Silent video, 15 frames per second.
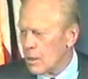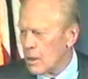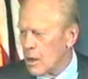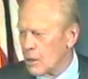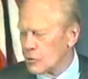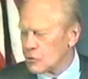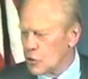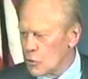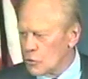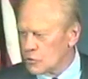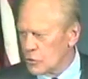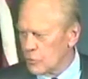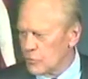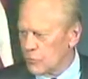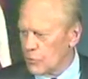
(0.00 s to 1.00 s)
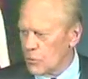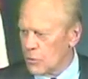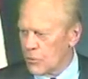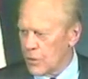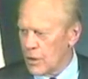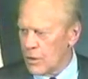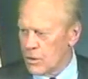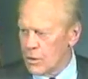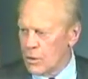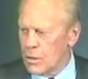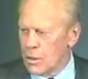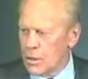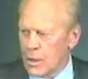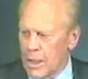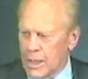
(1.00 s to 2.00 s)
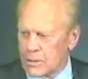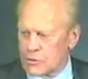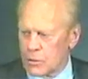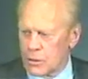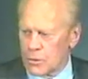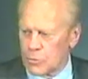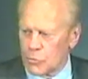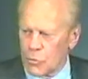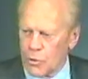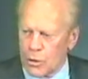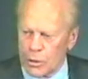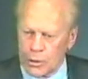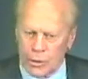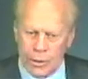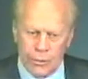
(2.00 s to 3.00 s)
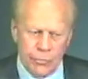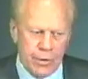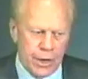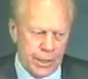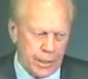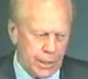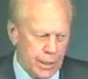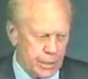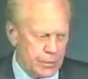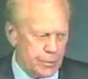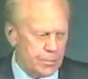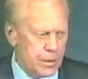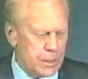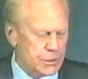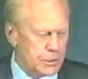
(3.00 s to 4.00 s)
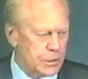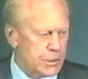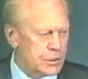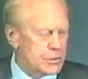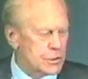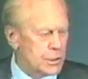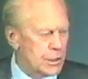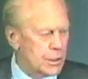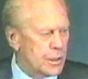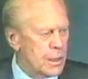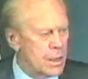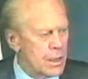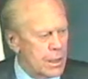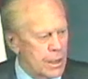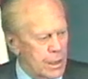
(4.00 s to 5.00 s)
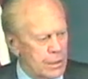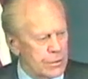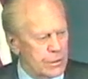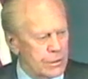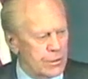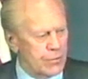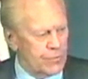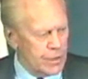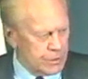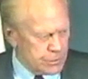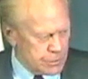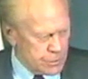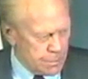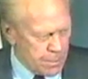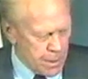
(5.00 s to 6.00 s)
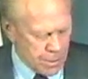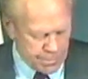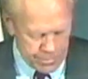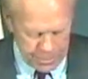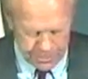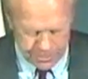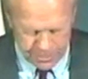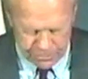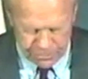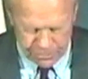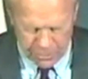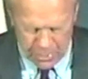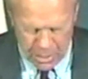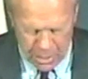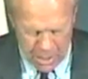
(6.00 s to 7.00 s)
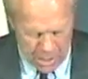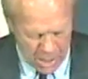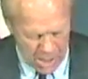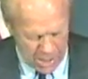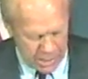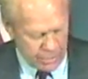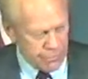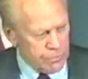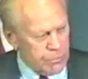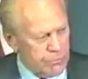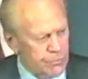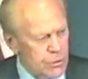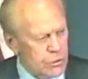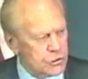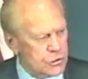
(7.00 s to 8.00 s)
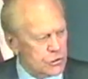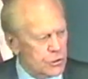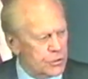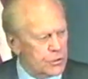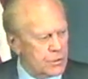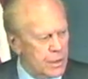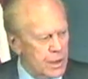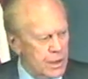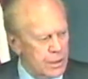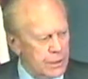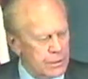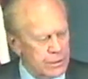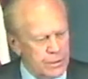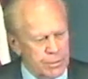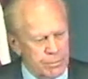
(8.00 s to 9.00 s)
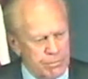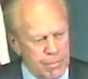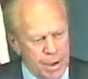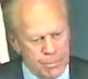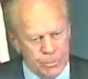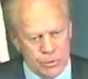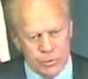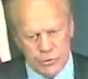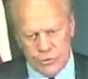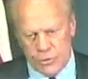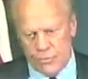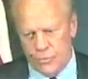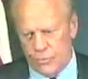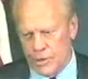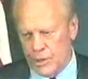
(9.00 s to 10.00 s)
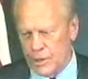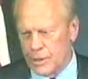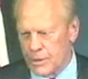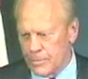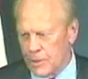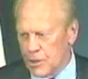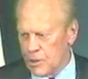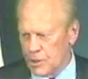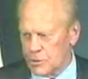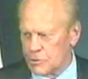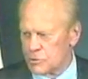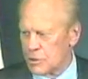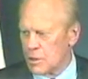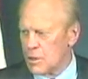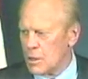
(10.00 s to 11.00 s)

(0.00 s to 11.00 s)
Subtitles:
are chosen for their excellent work in writing on the presidency and the Defense Department. I first should thank the members of the committees,